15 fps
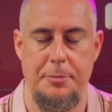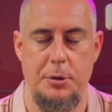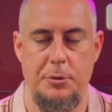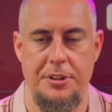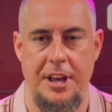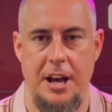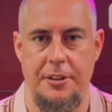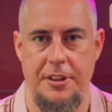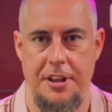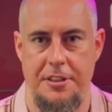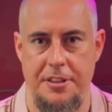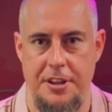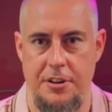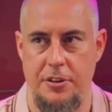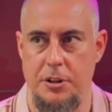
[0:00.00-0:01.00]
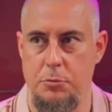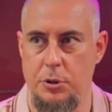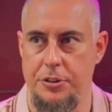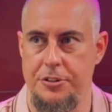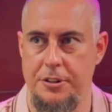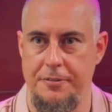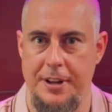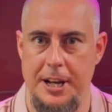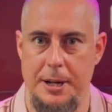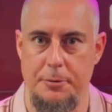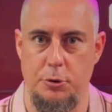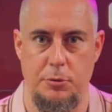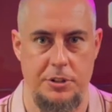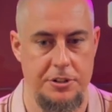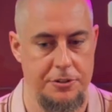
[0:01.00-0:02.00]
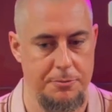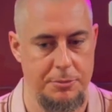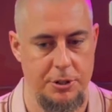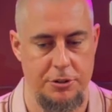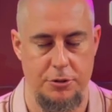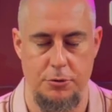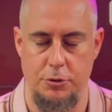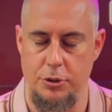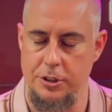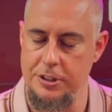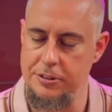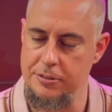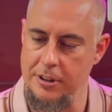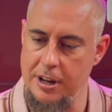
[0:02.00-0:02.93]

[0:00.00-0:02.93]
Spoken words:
with how their theory was developed, which is a personal choice.